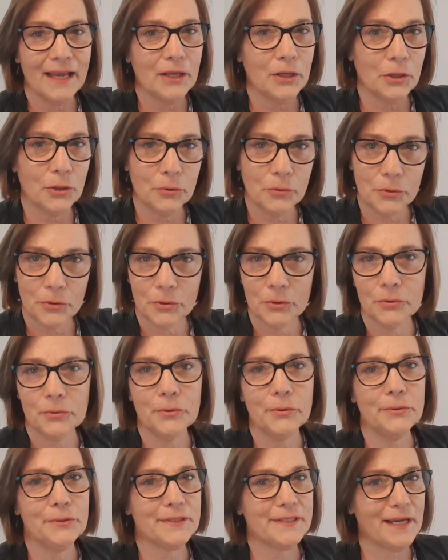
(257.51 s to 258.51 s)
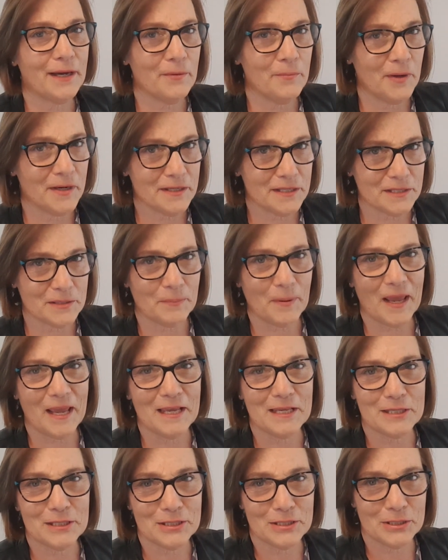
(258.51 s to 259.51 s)
You use how much
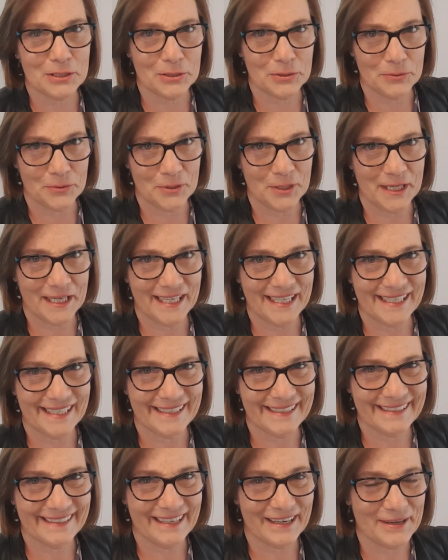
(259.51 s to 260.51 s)
space you need.